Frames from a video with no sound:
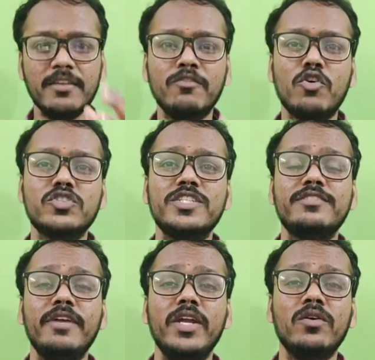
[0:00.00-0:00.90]
Watch
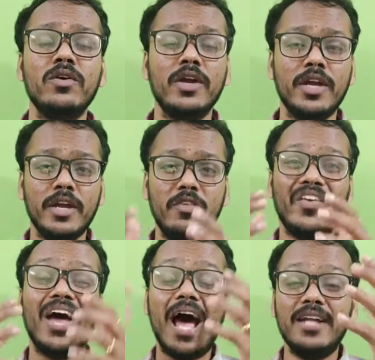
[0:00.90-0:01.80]
this video. If
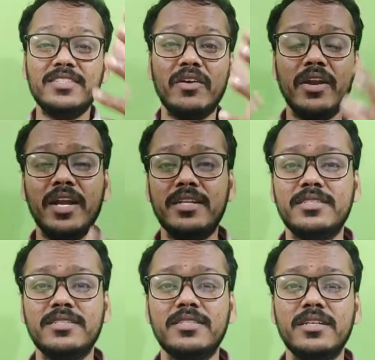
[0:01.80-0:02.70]
your answer
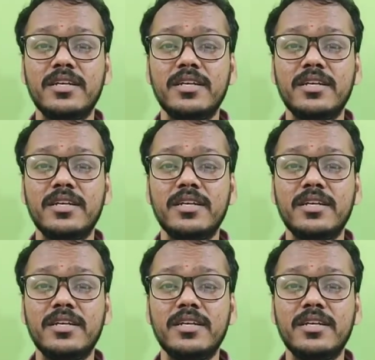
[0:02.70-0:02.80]
is